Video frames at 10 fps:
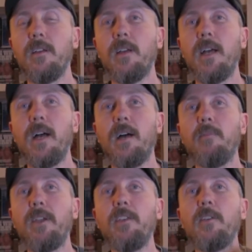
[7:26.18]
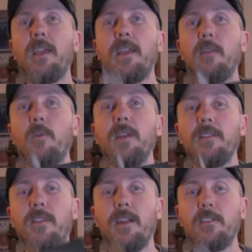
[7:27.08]
But you can get
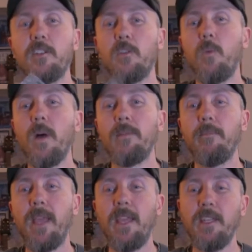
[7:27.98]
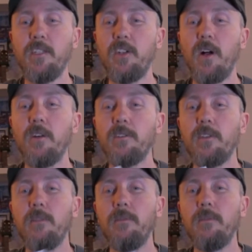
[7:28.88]
ones that are just one page
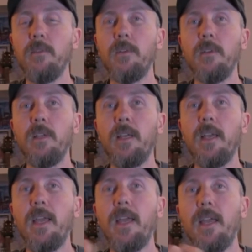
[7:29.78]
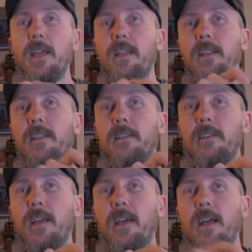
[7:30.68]
also. And
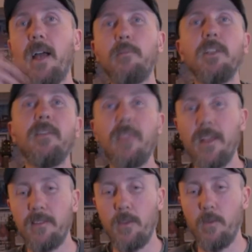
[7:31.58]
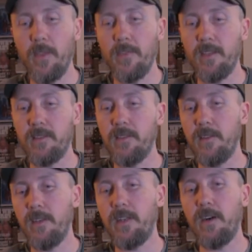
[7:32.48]
I believe that's the one that's
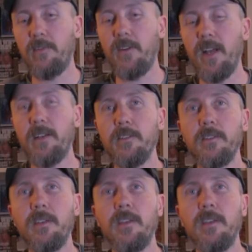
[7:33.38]
in our files.